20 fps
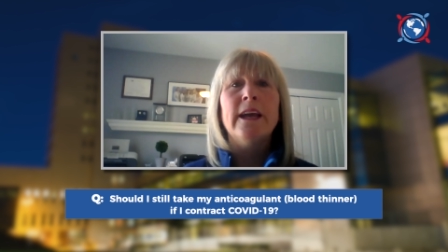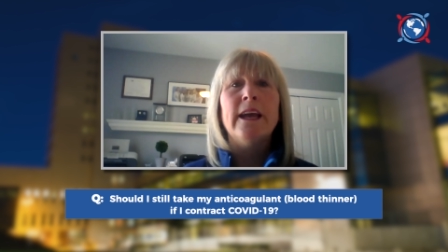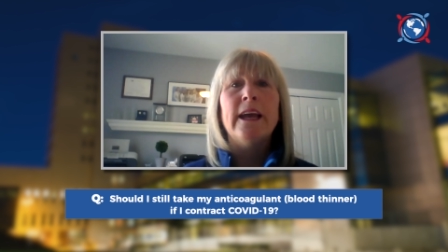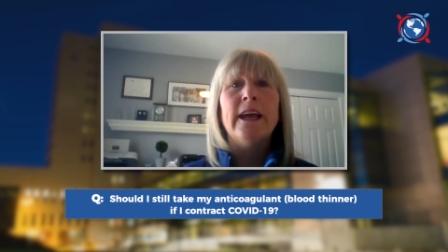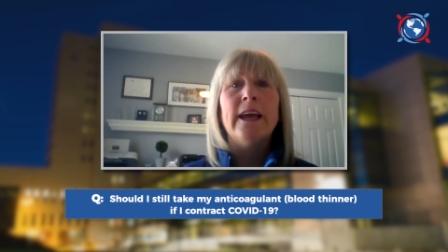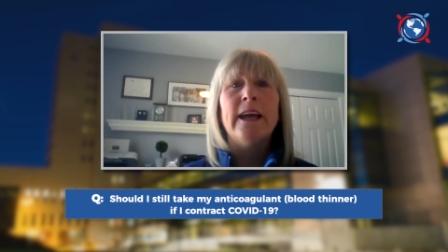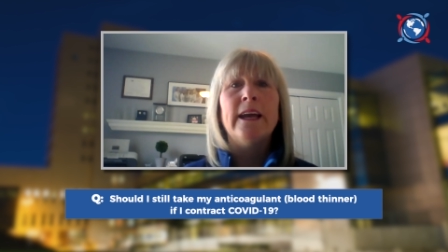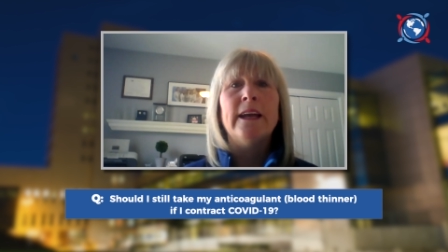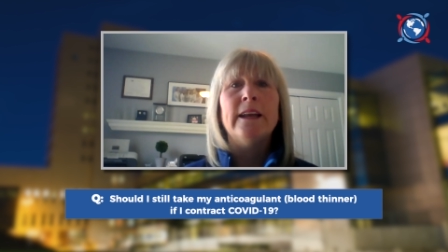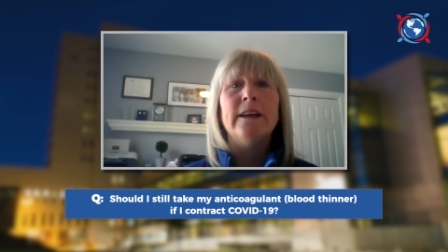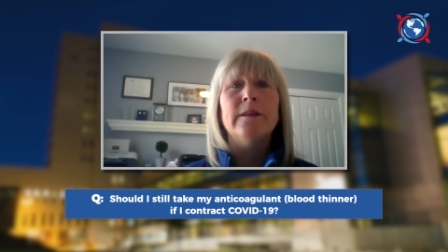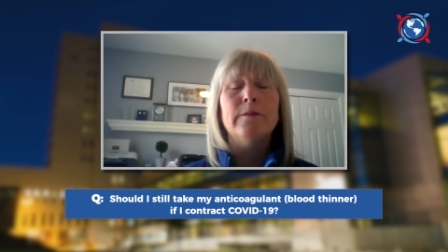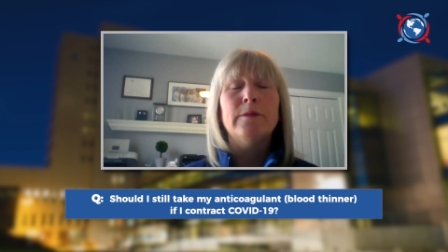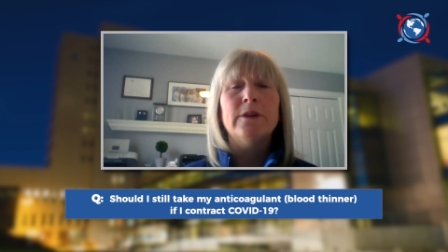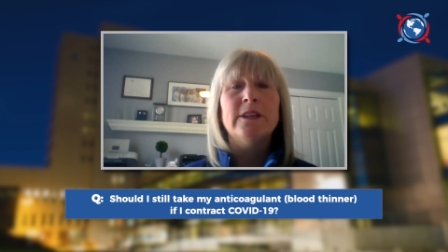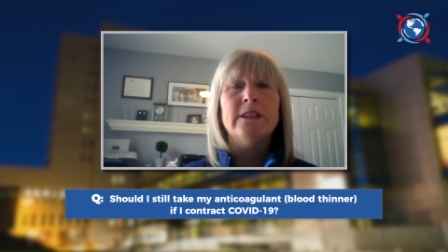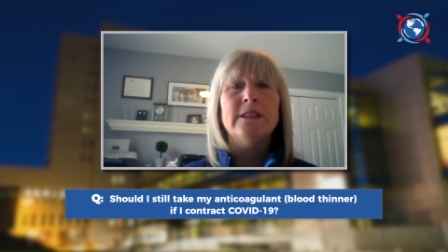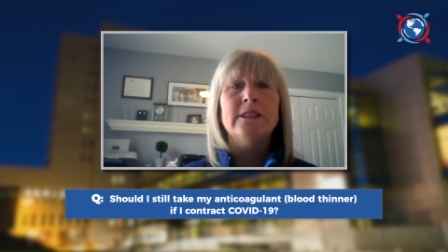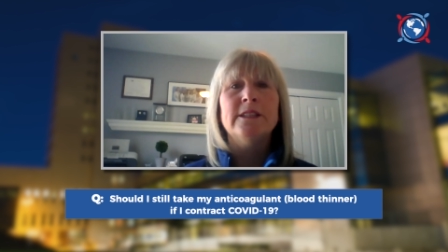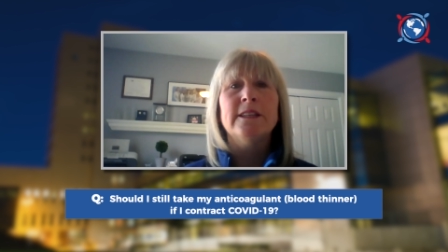and
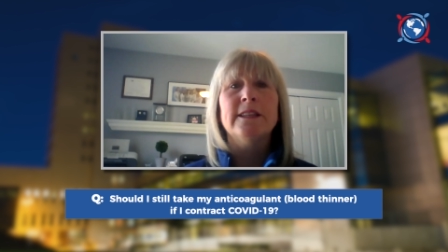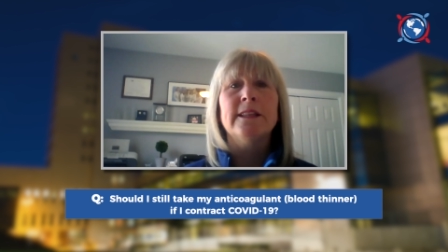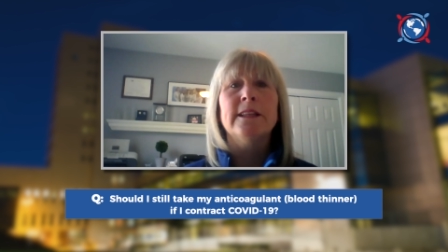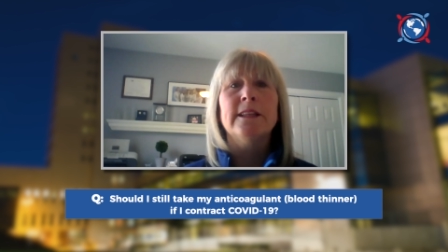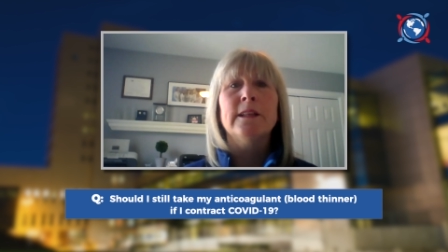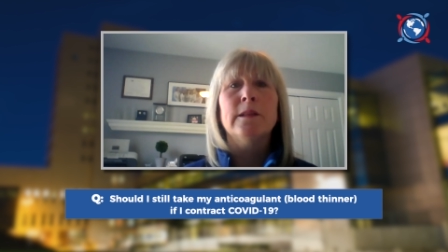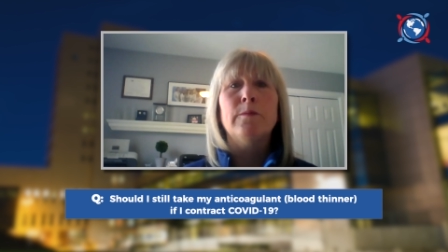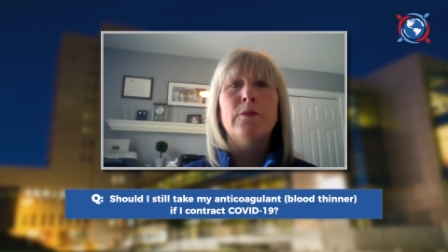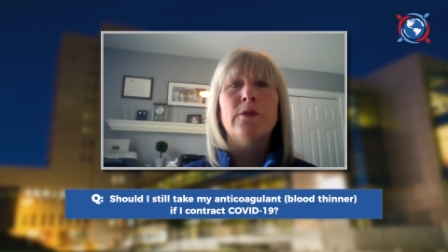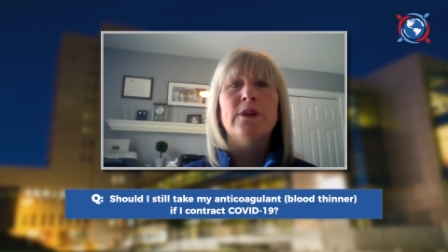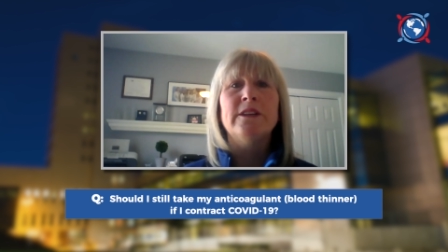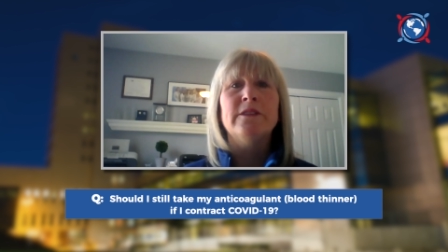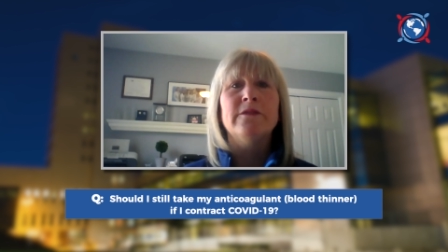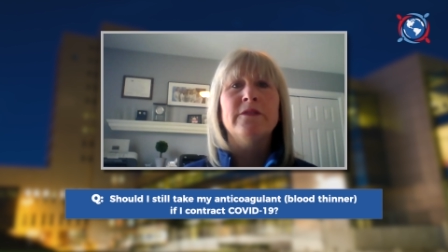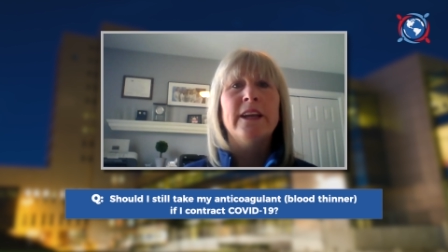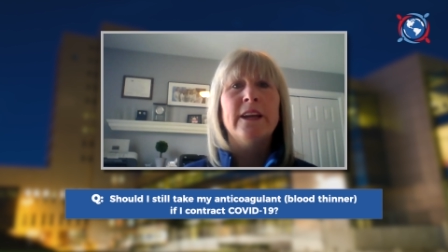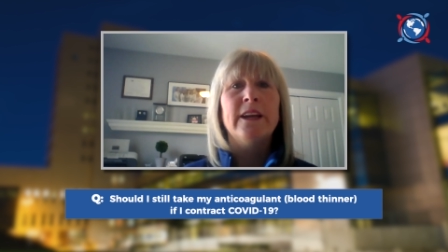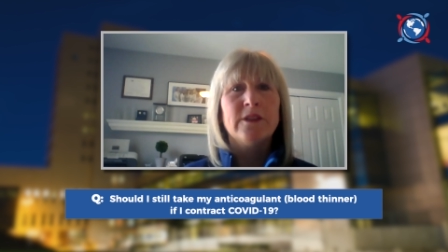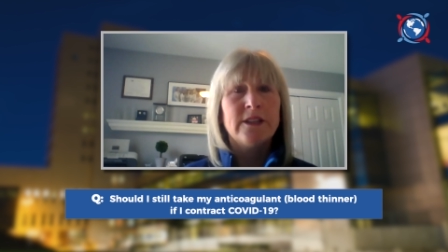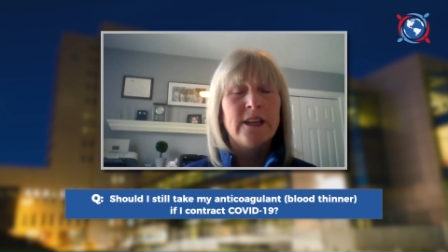put into the little point of
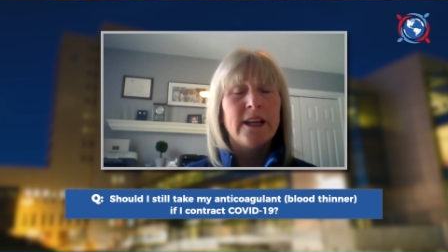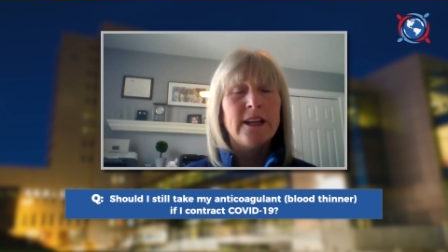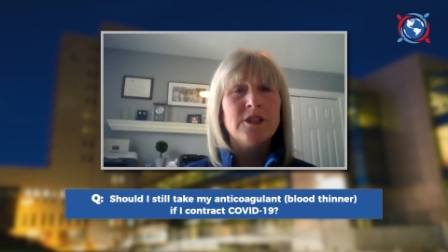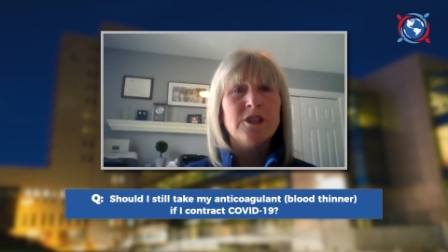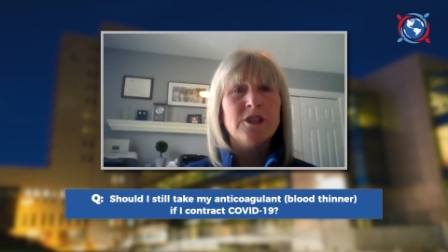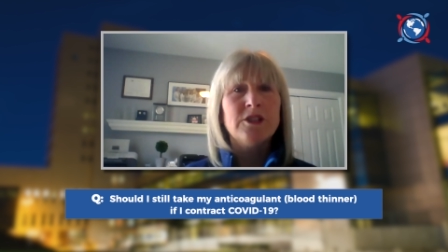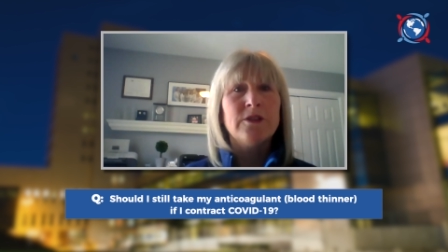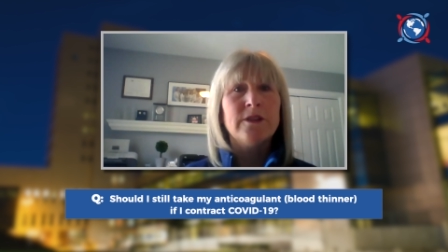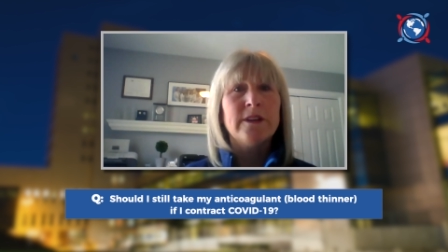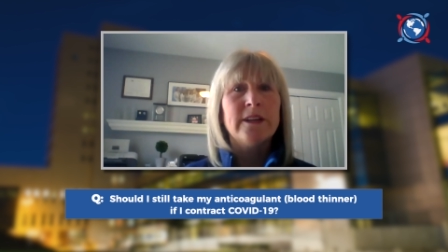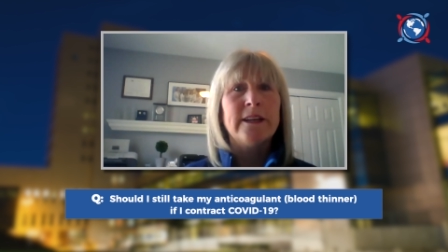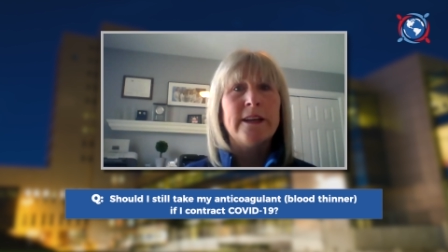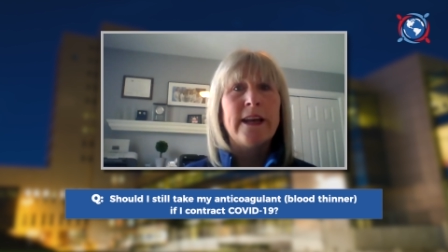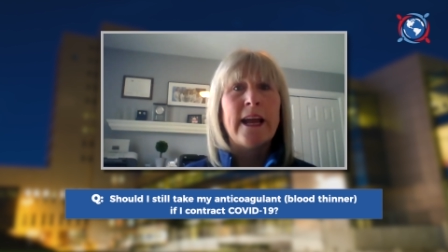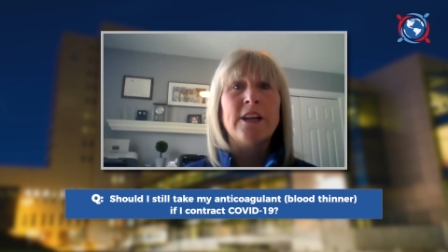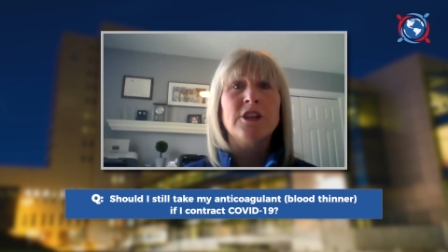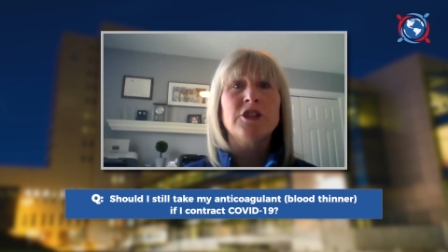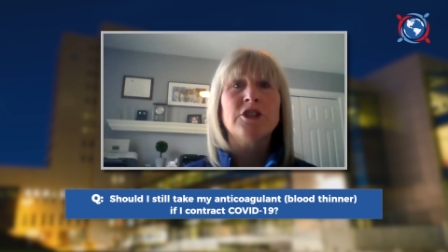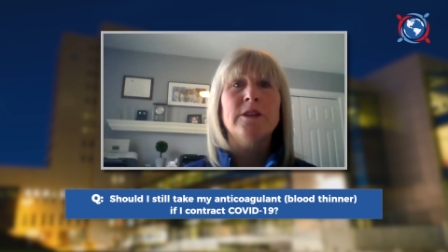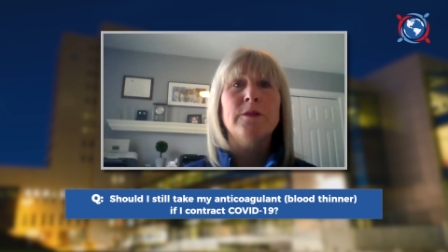care tester, and it
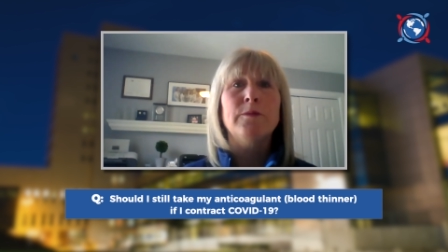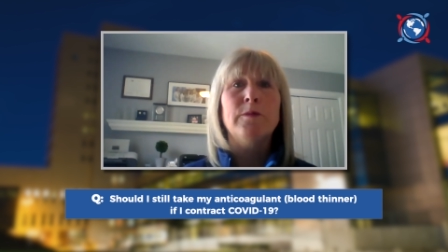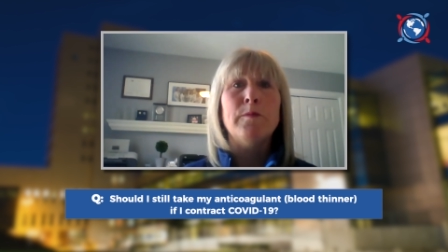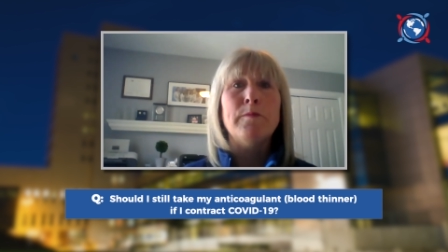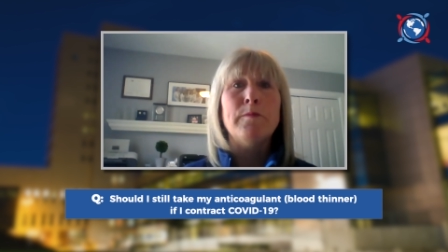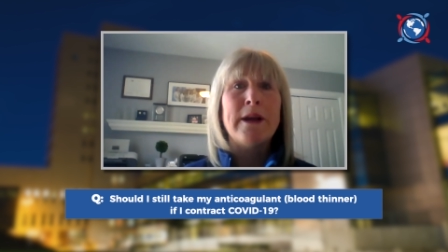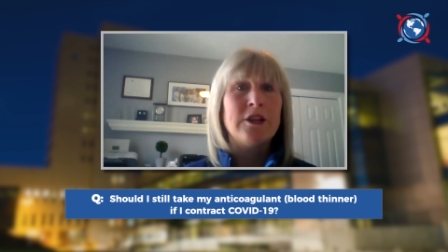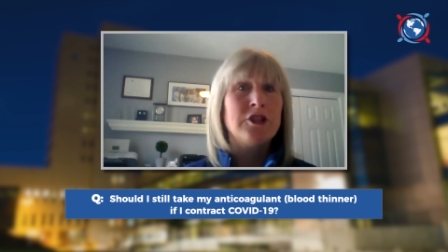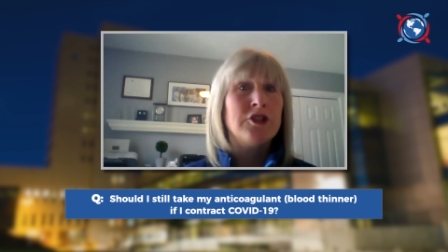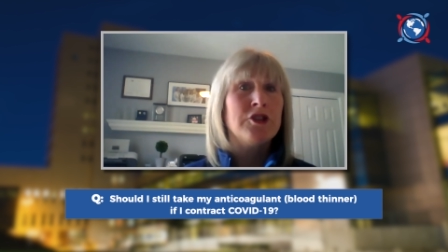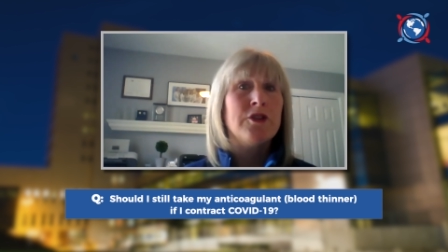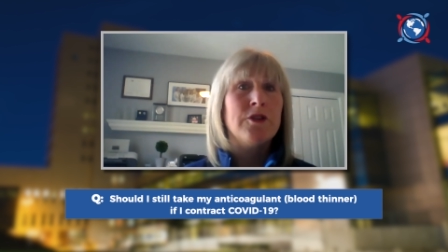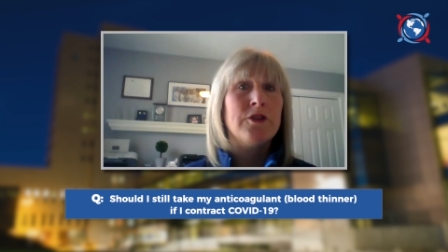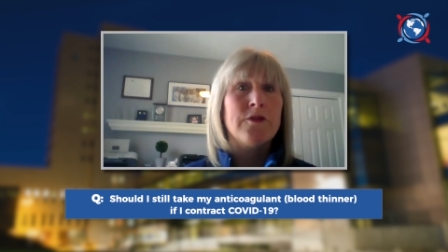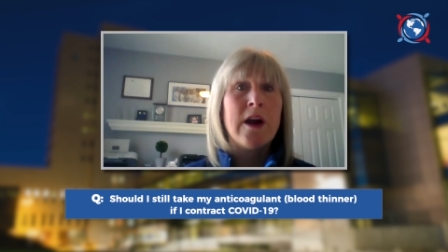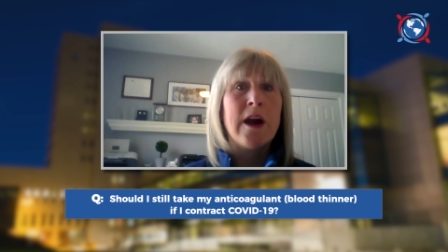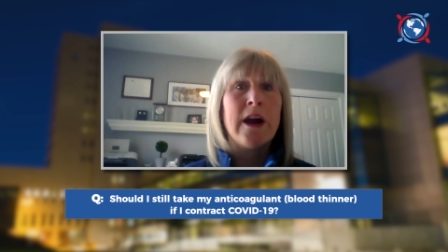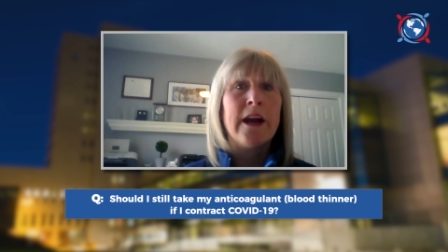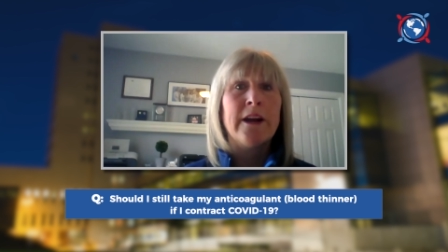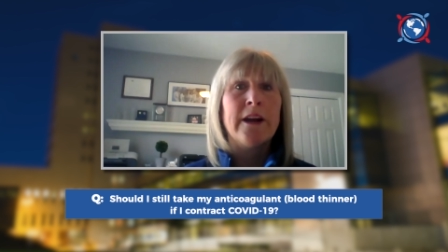actually will measure your
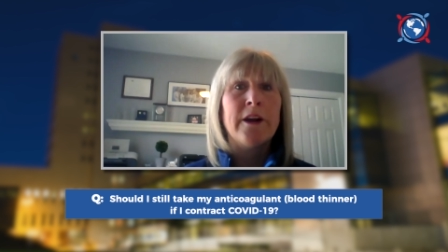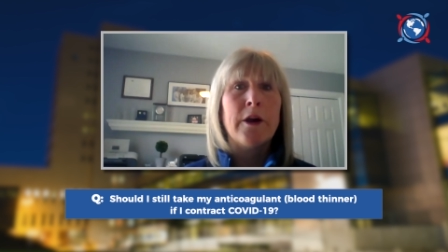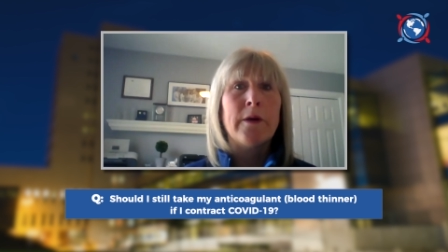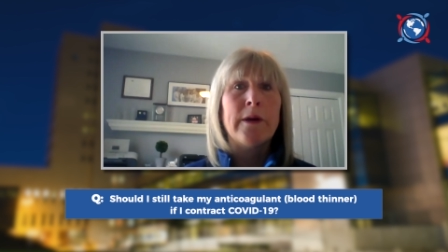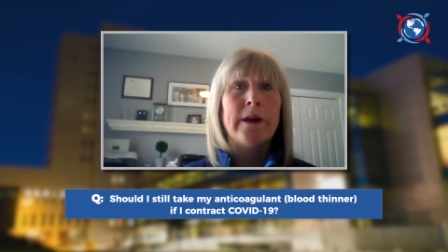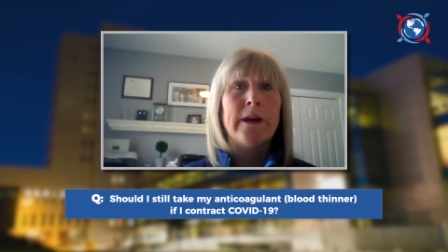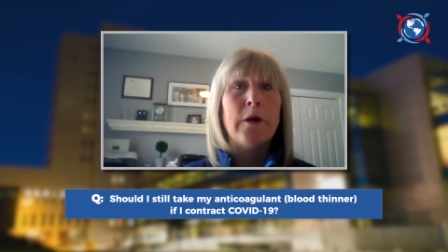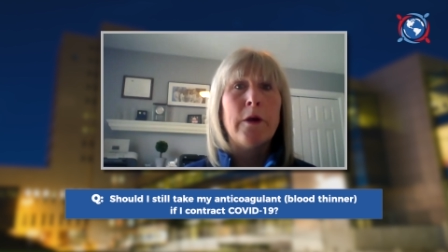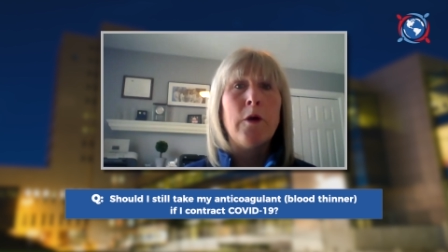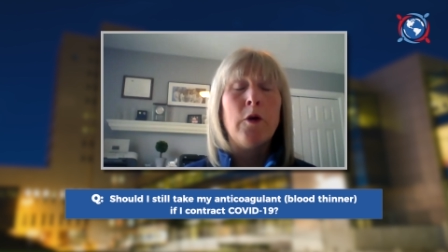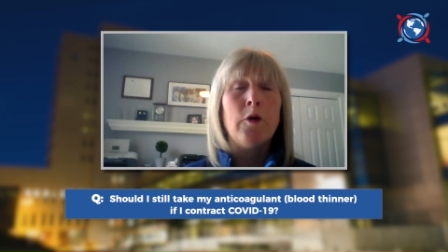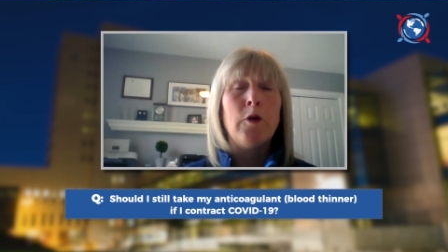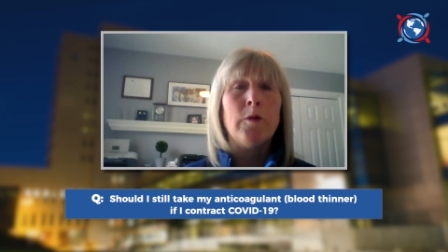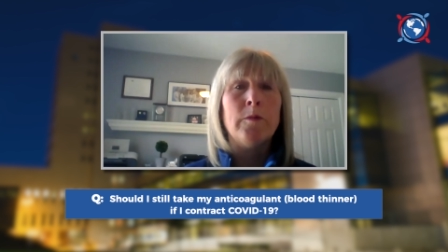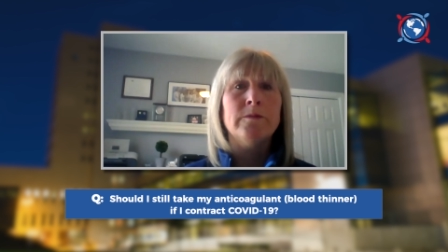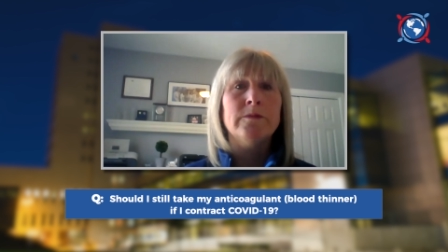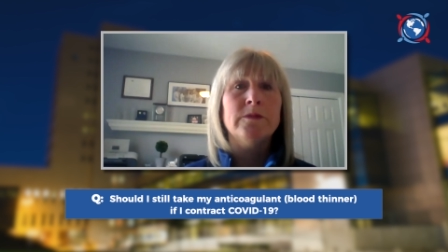INR at home.